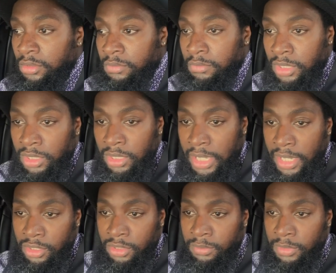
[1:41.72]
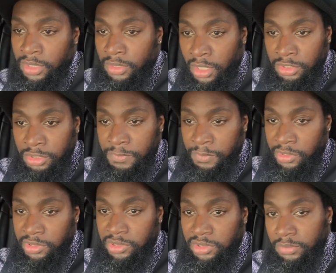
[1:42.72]
me and your mother are
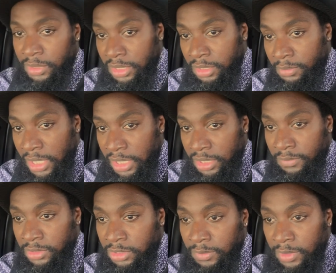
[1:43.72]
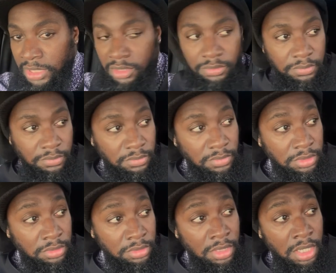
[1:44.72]
divorced by the making of this video,
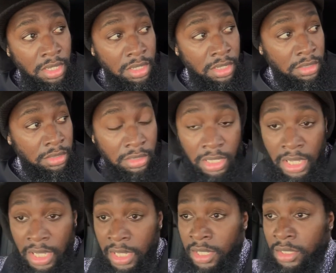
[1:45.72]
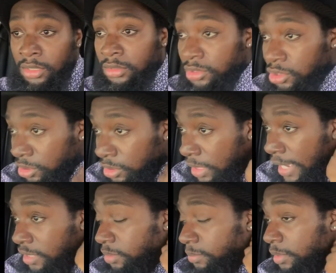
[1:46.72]
and she
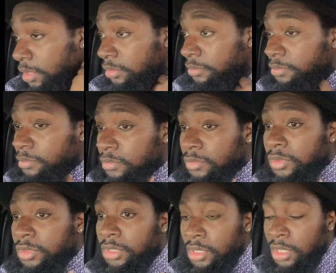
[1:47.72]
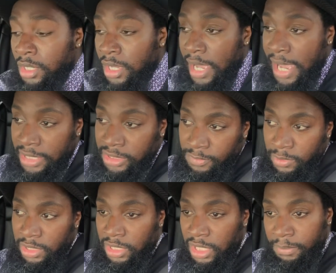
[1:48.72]
has been
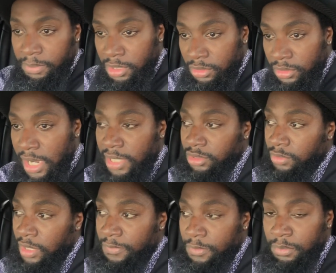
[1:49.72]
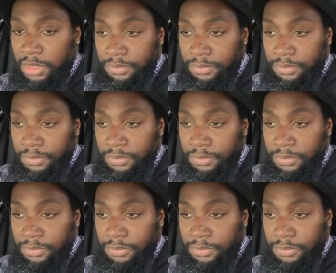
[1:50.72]
actively keeping you guys away from me.